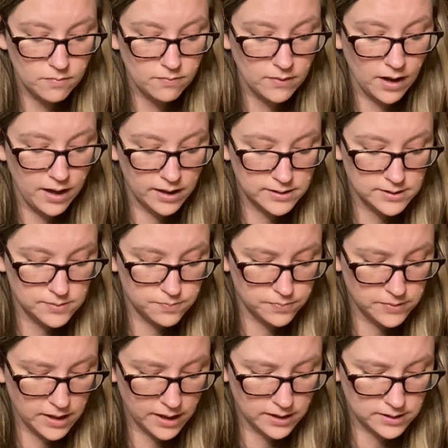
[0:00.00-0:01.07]
it
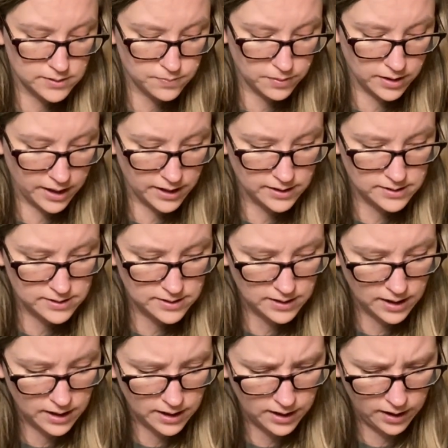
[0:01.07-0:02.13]
takes place,
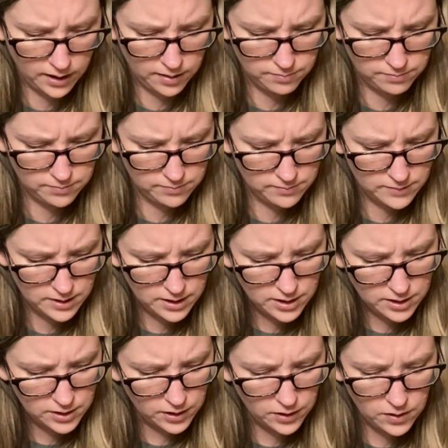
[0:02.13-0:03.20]
I'm
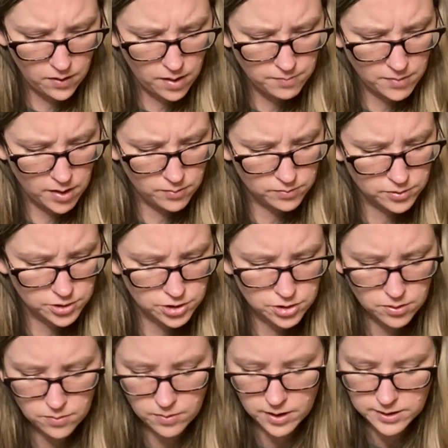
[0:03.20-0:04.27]
not
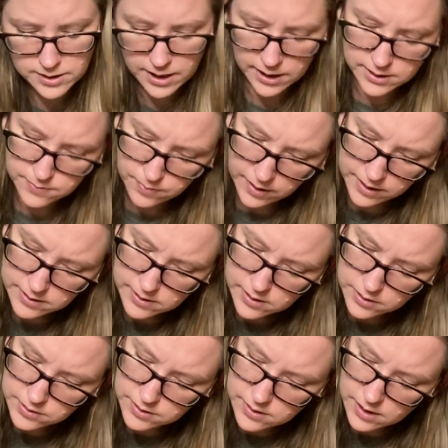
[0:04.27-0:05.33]
sure where it takes place.
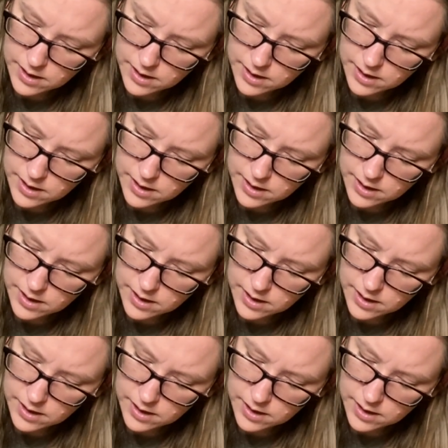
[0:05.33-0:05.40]
It's